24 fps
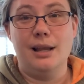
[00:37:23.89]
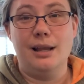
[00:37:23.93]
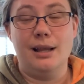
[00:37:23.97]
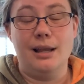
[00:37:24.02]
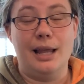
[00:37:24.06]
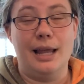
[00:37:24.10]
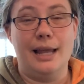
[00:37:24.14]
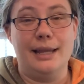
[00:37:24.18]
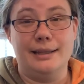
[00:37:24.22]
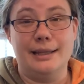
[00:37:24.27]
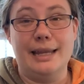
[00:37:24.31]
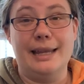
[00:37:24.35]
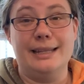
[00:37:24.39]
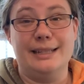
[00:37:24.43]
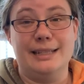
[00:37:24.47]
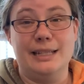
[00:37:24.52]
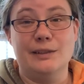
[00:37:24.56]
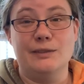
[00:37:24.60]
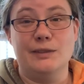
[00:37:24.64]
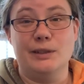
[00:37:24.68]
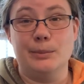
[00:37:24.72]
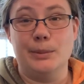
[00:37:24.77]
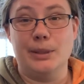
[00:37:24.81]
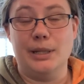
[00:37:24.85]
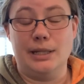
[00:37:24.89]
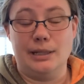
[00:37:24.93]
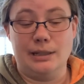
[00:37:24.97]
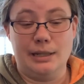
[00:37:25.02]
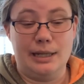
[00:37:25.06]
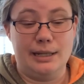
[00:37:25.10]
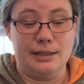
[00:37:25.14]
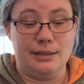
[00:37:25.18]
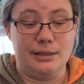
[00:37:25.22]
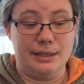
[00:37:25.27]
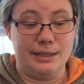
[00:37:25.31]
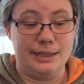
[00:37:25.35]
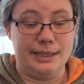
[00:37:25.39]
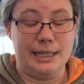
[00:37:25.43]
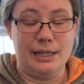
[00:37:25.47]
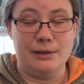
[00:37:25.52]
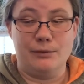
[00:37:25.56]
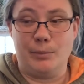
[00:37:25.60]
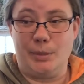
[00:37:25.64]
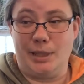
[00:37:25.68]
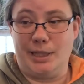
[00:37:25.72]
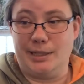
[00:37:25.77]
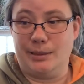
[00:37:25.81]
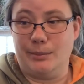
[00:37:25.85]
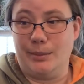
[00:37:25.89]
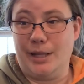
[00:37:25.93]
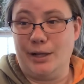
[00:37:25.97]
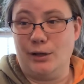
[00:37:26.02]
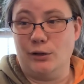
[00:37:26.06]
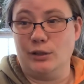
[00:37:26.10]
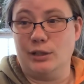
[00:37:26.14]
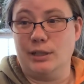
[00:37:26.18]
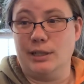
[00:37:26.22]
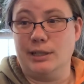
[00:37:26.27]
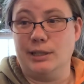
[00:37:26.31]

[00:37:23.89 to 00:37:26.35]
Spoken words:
it does give me some energy.